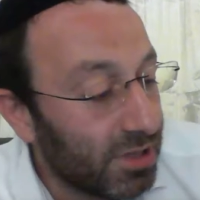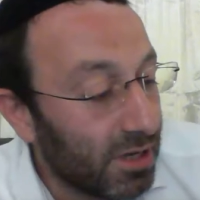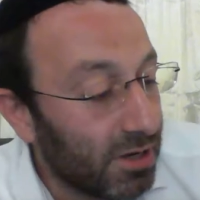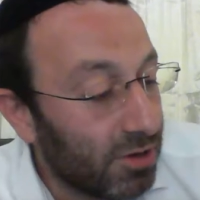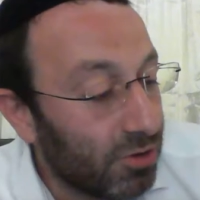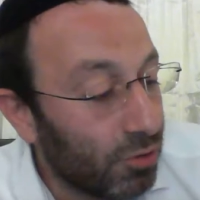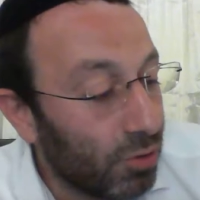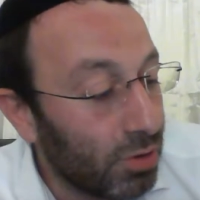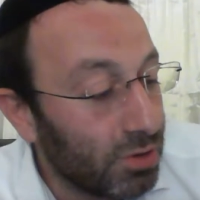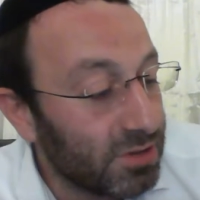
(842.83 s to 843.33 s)

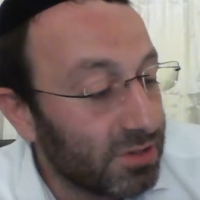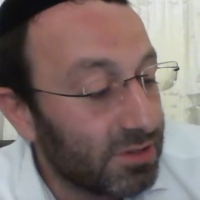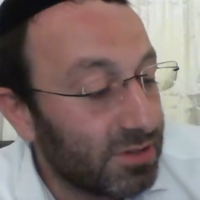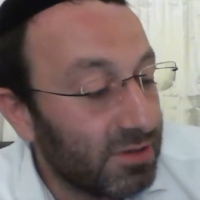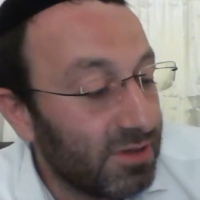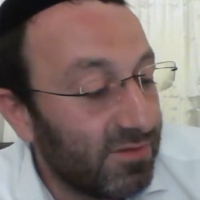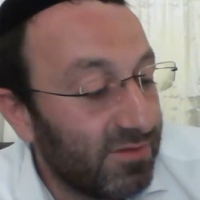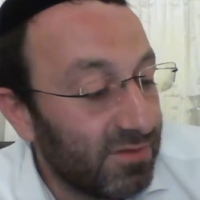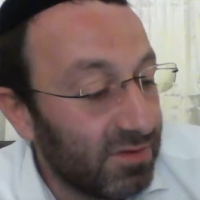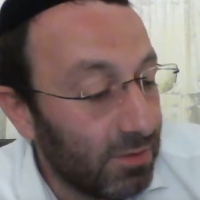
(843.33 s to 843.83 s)
across
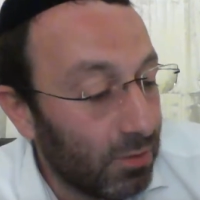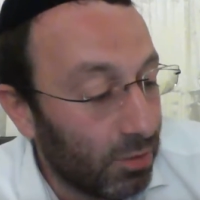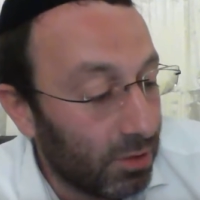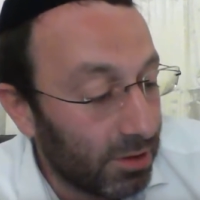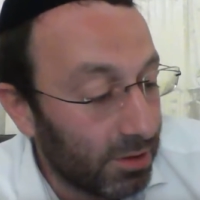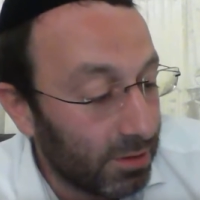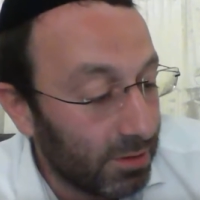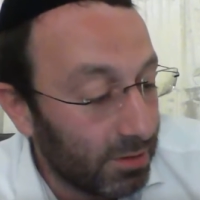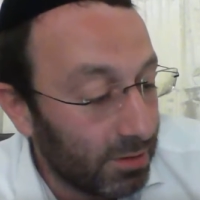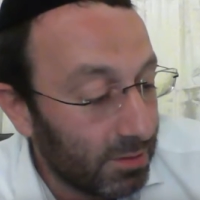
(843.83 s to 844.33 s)
the
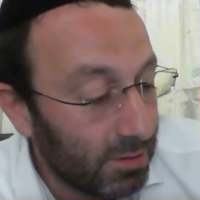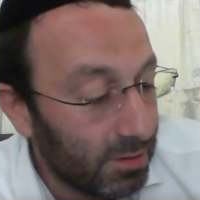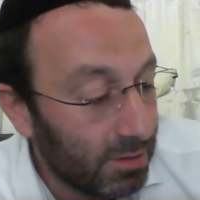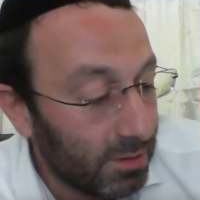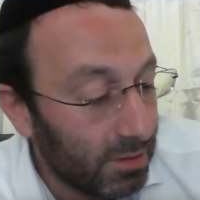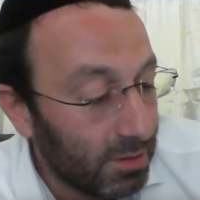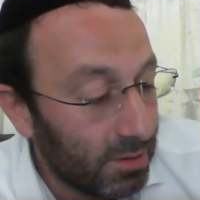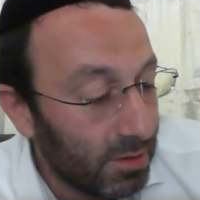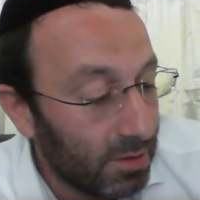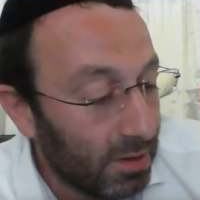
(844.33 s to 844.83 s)
floor,
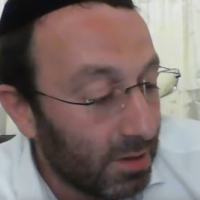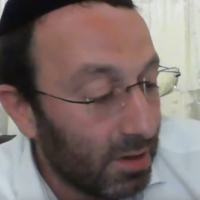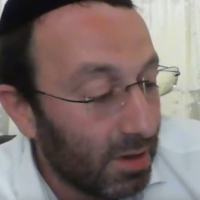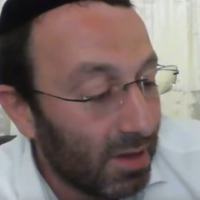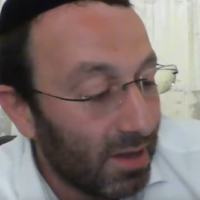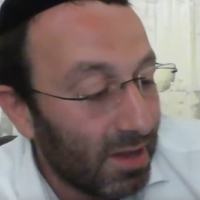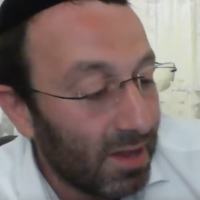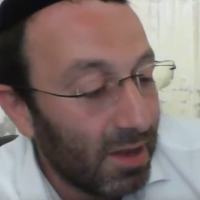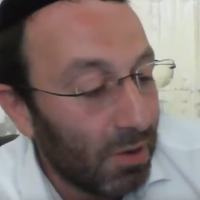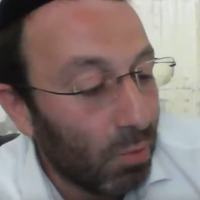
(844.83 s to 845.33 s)

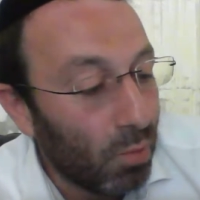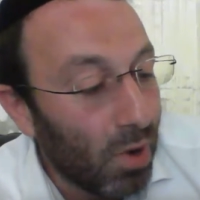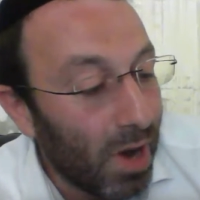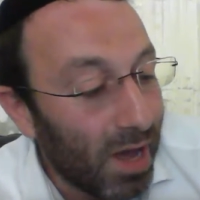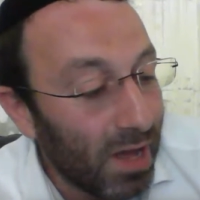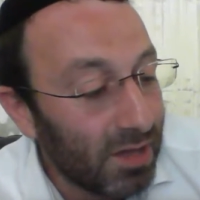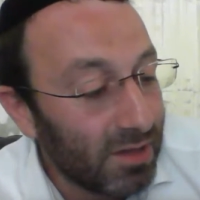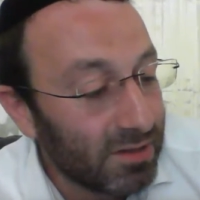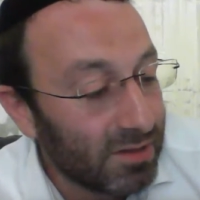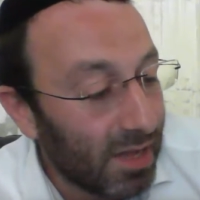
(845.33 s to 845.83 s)

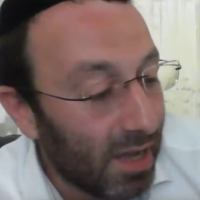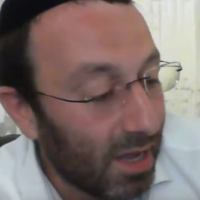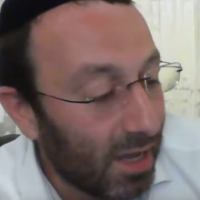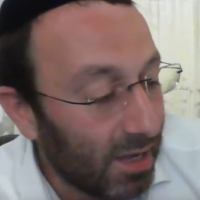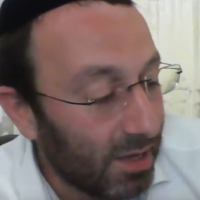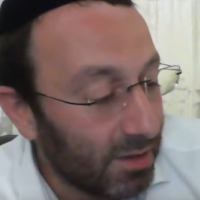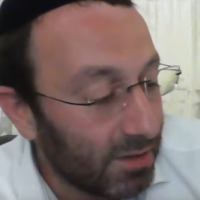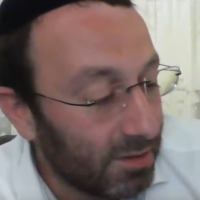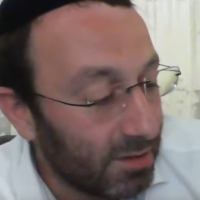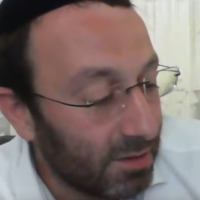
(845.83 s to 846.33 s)

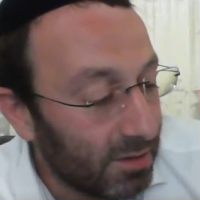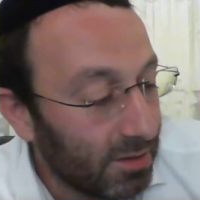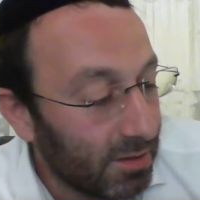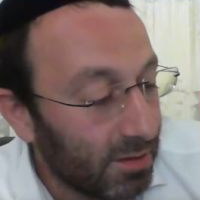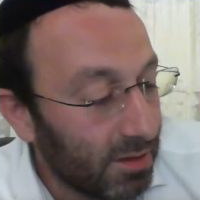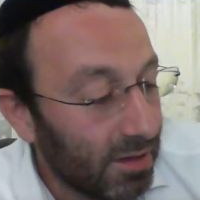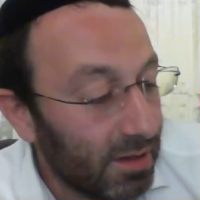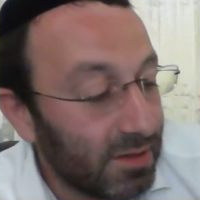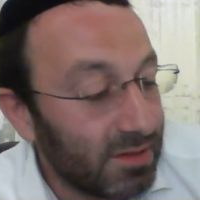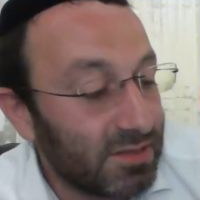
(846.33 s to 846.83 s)
wild-eyed
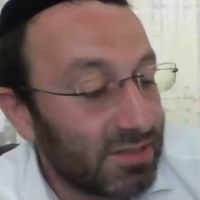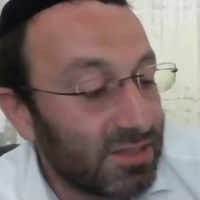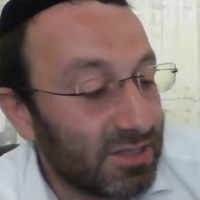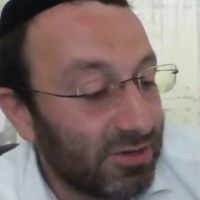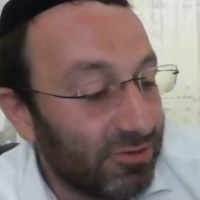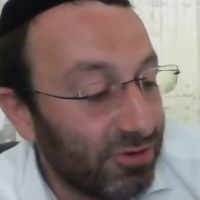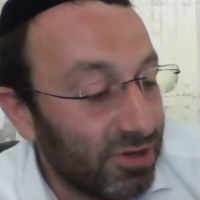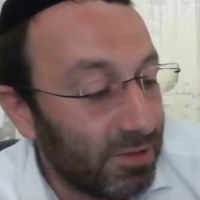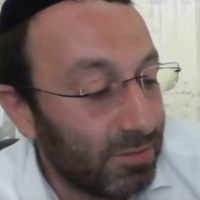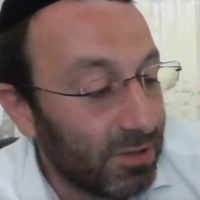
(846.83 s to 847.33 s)
and
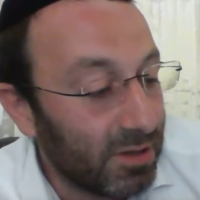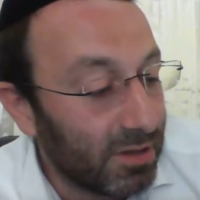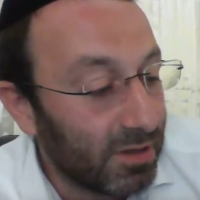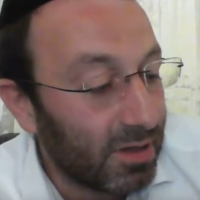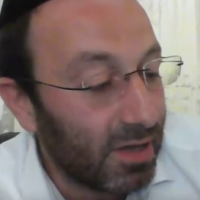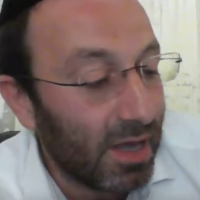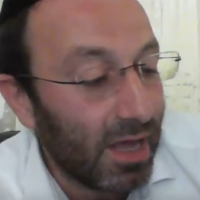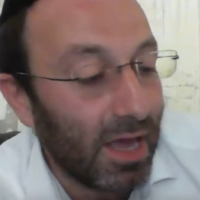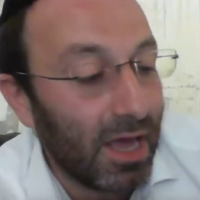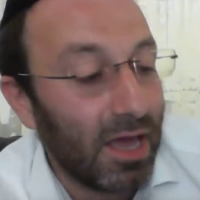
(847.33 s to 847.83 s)
screaming,
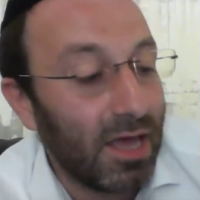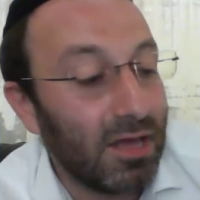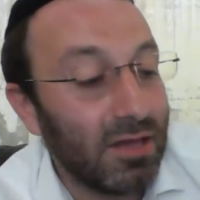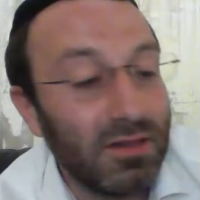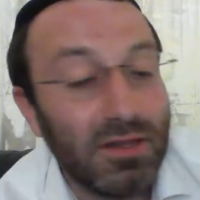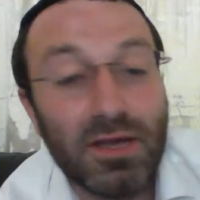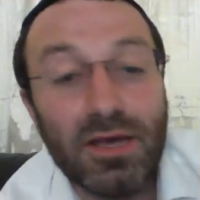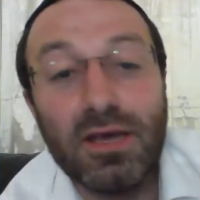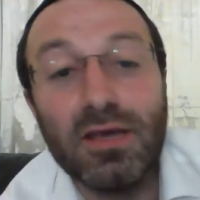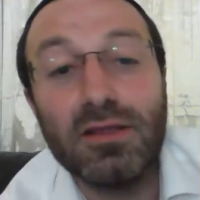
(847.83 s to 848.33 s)

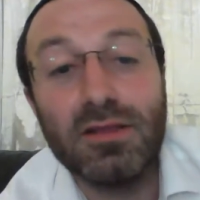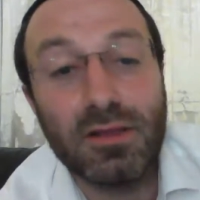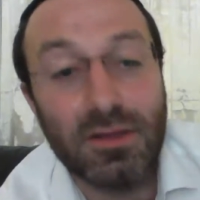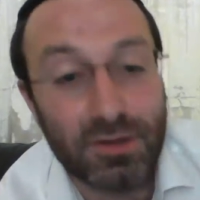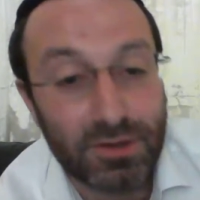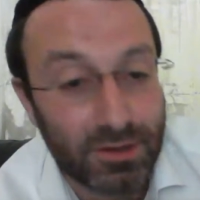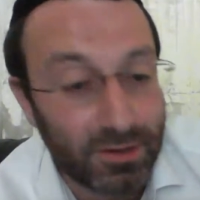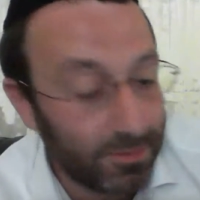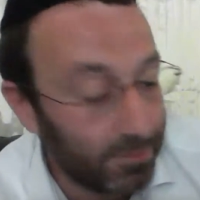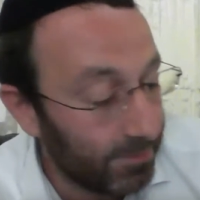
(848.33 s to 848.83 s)
Hail
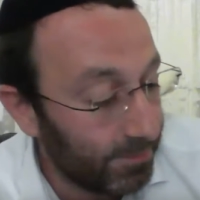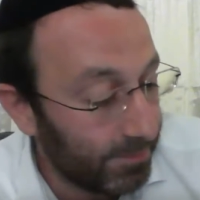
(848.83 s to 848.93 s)
Hitler!